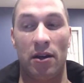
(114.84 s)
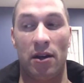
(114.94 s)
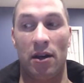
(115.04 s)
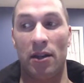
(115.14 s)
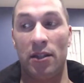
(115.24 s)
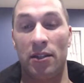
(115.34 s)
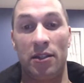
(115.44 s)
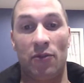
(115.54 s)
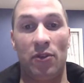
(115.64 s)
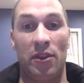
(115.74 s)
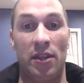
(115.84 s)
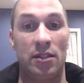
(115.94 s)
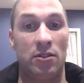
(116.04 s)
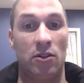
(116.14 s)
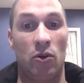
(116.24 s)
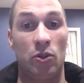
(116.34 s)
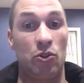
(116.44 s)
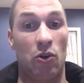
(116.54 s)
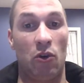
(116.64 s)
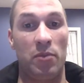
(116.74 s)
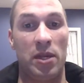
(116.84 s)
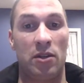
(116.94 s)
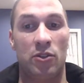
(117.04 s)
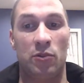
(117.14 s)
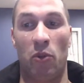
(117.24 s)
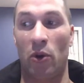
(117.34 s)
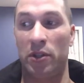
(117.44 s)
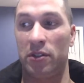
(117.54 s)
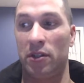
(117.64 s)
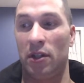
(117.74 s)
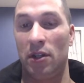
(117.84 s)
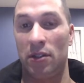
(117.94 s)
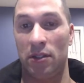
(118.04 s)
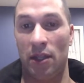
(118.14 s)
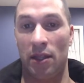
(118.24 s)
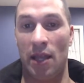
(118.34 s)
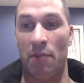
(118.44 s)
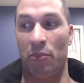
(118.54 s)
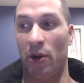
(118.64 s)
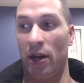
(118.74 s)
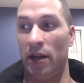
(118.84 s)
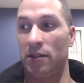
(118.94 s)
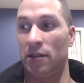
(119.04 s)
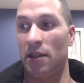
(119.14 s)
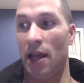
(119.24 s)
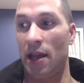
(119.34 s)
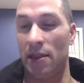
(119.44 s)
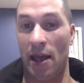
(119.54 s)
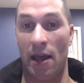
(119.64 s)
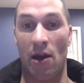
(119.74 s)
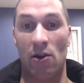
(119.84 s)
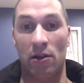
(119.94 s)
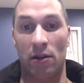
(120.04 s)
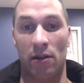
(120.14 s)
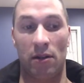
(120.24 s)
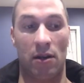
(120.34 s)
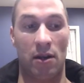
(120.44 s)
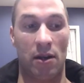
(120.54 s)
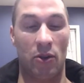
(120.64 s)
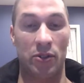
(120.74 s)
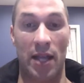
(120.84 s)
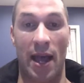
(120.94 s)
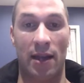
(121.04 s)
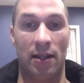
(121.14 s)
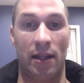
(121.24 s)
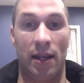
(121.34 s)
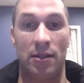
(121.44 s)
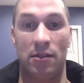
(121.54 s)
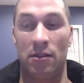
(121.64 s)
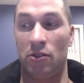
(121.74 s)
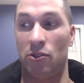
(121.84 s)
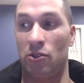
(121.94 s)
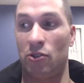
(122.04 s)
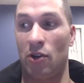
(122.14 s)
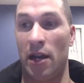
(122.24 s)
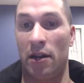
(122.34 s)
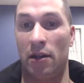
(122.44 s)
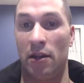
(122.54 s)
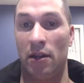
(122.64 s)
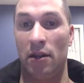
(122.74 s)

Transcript: into different things. It drove me into sports to get that praise and those accolades, and to just try to